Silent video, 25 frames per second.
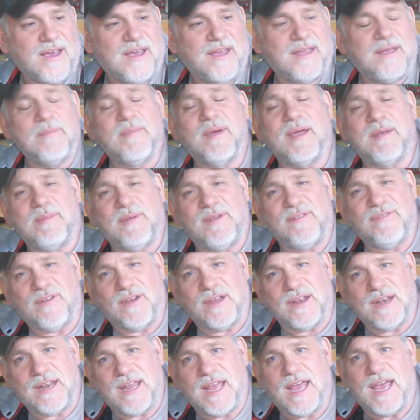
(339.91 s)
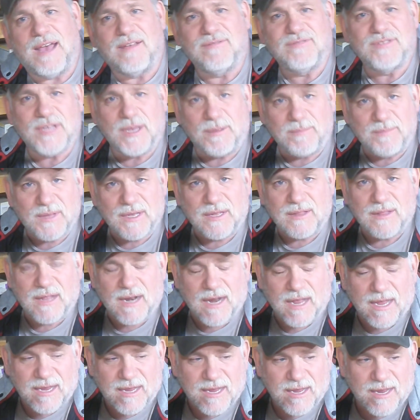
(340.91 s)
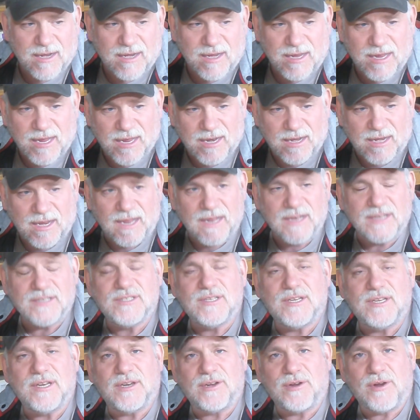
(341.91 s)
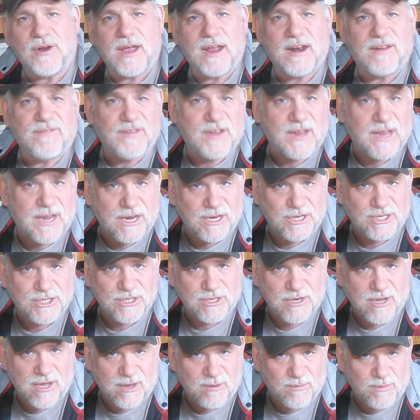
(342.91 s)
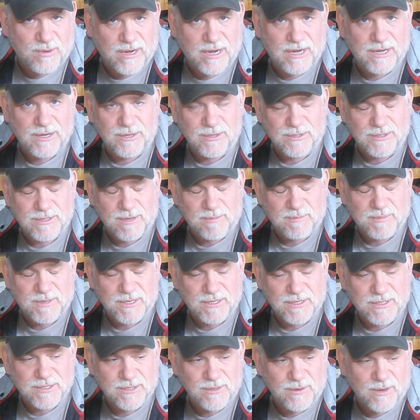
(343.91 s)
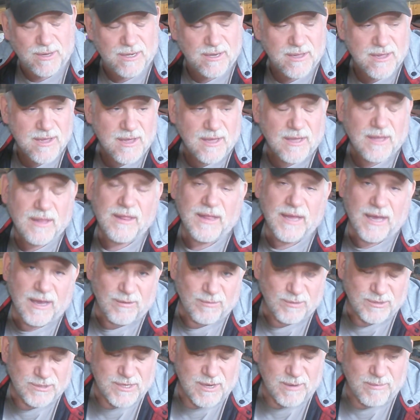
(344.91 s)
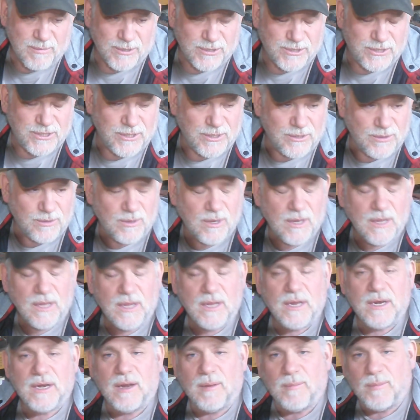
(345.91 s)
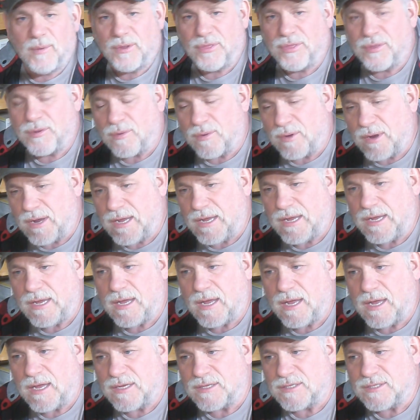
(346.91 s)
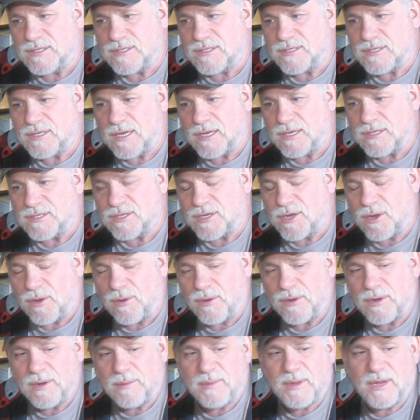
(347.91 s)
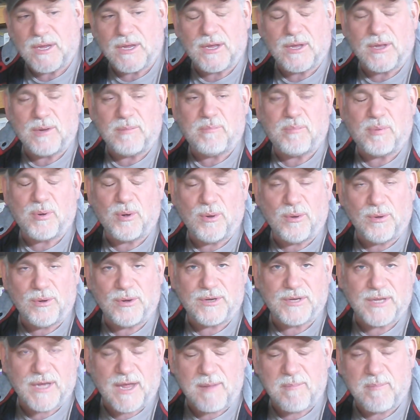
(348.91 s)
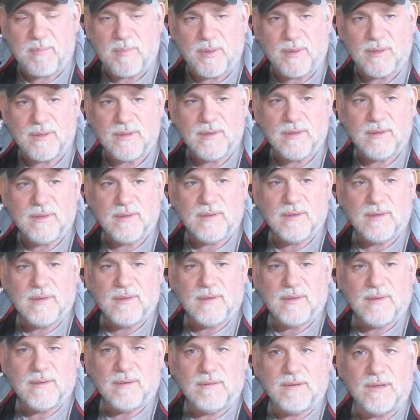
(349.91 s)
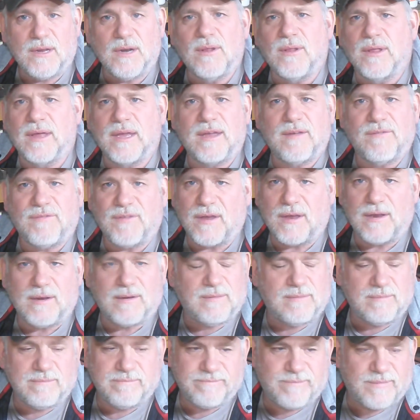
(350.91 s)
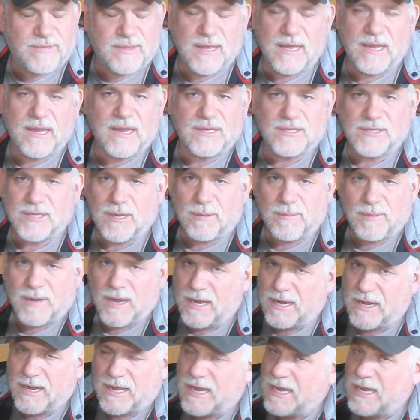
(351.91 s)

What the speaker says: it might be fun to have something that I can get instant gratification on when I do something to it. That was number two. Number three is it's going to be a good prototype. You know, like if I think of some kind of